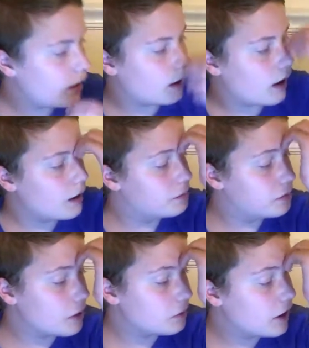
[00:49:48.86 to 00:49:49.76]
I'd
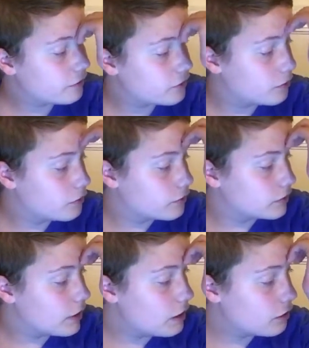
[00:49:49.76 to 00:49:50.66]
probably have to move the
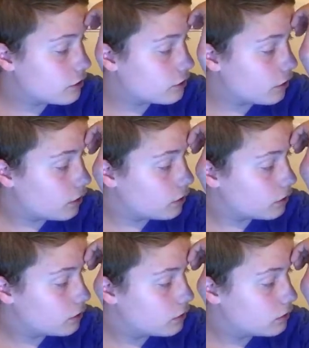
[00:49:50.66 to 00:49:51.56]
Death Star.
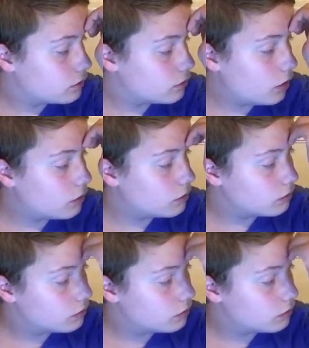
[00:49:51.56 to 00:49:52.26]
No.